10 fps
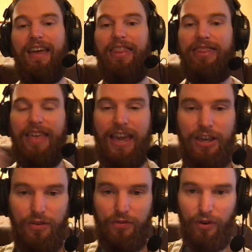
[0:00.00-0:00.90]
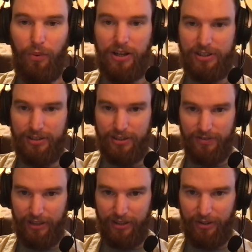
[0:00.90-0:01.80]
thank you for watching this
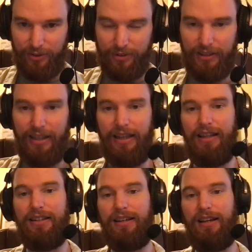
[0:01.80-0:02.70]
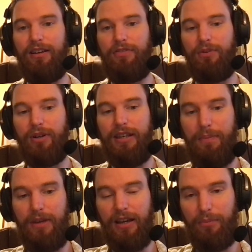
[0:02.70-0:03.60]
video and for
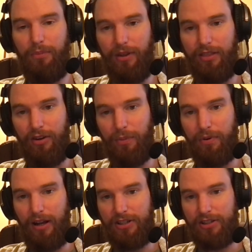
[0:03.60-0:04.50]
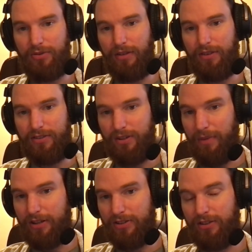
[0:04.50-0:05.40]
keeping up with your projects throughout the
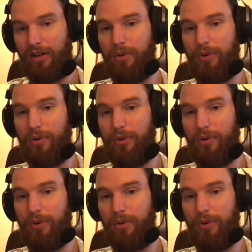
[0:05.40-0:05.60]
semester.